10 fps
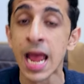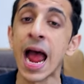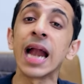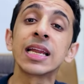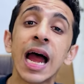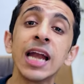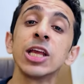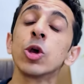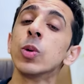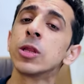and guiding
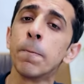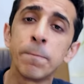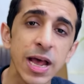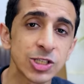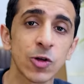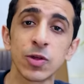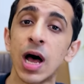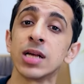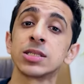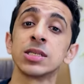you with the best of the
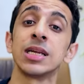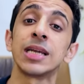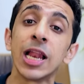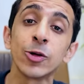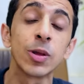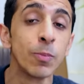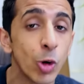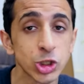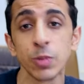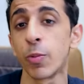answers and telling you the
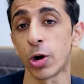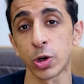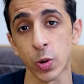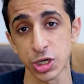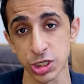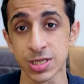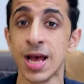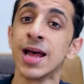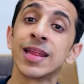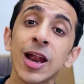most important questions
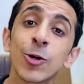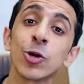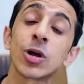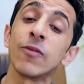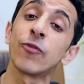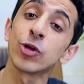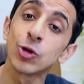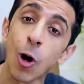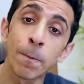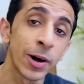that are going to come for
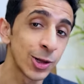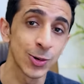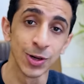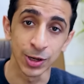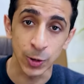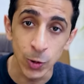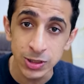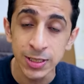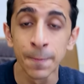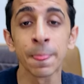your particular course.